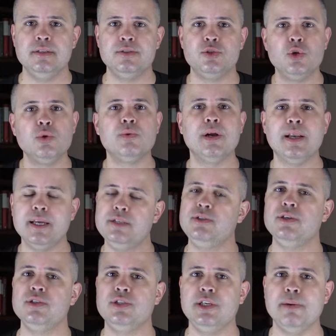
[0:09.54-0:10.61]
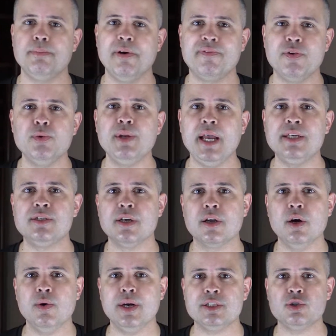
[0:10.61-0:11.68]
to Relationship. A few days
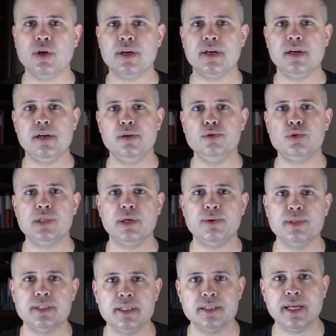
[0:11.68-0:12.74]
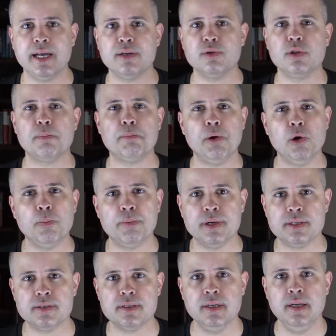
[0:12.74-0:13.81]
ago, I started a new series entitled The
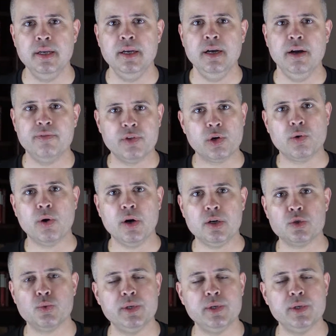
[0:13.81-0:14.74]
Purpose of the Cross.